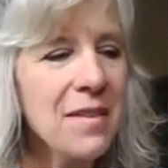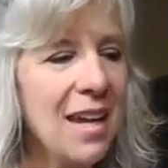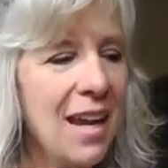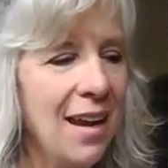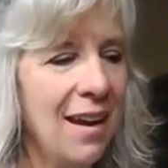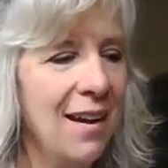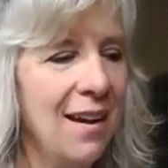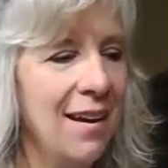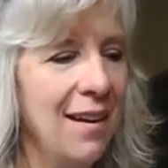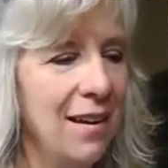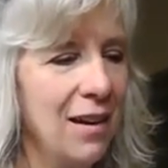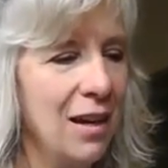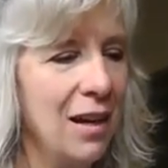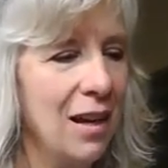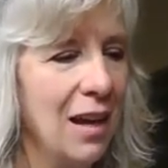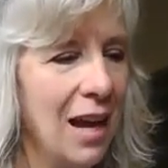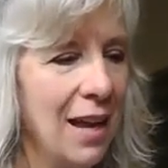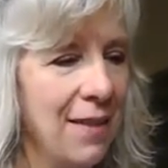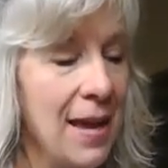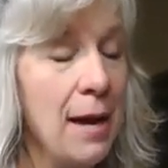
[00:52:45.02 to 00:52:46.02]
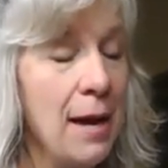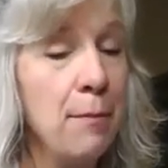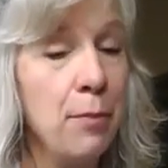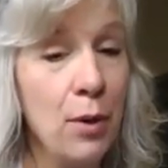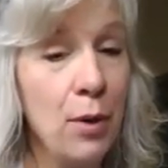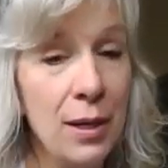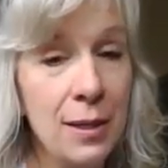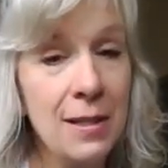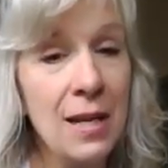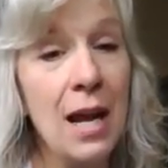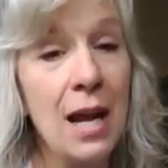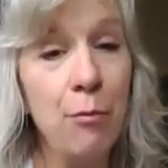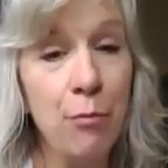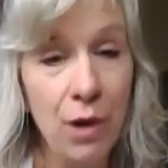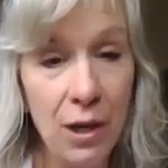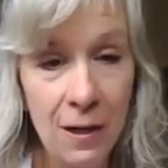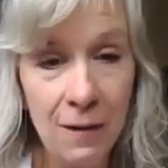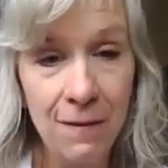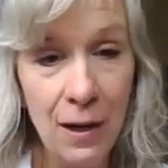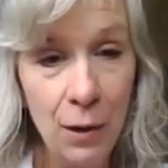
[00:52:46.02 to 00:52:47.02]
And at that point in time,
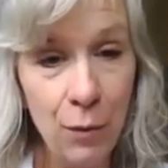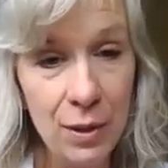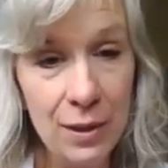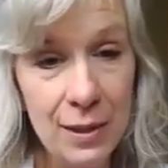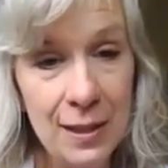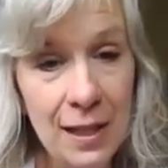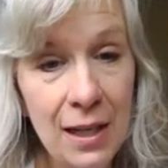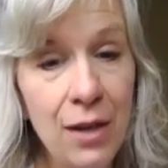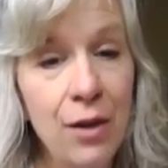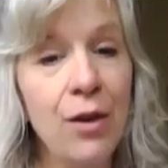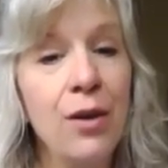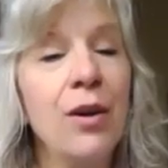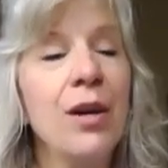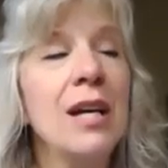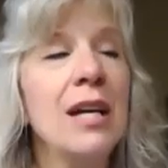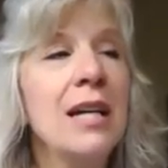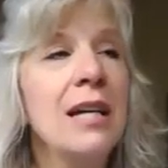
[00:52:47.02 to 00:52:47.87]
Ruckify wasn't here,